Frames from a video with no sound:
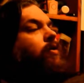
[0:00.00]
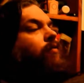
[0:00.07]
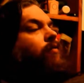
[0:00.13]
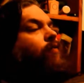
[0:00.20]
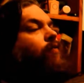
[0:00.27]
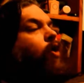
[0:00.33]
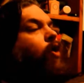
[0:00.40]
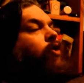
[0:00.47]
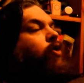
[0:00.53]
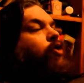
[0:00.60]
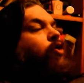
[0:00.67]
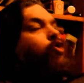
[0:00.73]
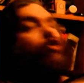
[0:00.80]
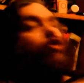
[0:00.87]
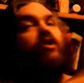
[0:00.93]
von
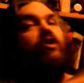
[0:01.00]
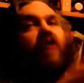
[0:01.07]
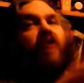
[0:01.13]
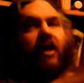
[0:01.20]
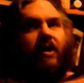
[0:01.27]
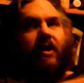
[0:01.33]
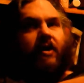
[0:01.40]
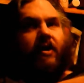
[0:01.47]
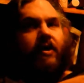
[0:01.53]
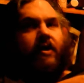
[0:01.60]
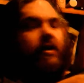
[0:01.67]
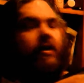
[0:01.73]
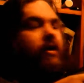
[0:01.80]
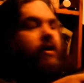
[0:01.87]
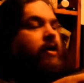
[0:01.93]
Gunther.
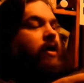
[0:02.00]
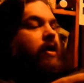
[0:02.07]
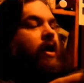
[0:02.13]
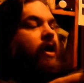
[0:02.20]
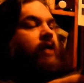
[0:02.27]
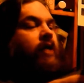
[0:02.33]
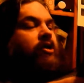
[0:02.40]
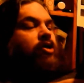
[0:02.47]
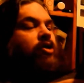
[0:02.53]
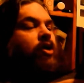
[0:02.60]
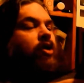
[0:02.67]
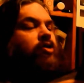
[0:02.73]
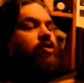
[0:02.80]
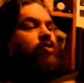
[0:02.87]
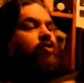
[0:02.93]
And she's
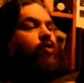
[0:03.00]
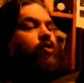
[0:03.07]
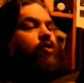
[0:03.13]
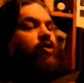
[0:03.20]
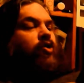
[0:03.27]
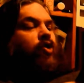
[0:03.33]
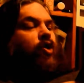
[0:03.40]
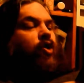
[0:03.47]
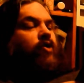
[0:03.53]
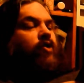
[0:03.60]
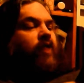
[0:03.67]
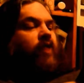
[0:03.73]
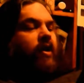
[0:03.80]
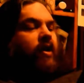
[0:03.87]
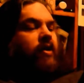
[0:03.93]
lost her daughter,
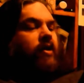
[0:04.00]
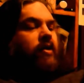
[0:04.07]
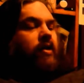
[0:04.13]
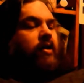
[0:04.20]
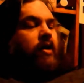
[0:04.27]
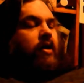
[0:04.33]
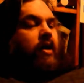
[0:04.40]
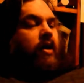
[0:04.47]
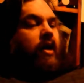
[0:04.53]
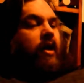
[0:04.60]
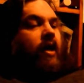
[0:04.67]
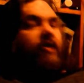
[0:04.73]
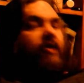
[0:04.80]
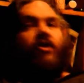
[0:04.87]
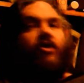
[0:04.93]
Goethe.
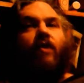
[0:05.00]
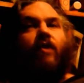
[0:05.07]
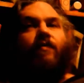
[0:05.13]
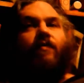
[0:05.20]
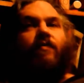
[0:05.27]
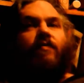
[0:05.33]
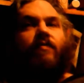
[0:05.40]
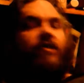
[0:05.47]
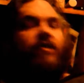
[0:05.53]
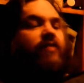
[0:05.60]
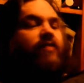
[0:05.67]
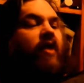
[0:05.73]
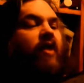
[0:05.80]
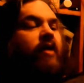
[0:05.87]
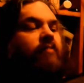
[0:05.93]
and she's
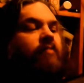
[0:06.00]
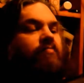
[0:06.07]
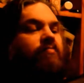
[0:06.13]
very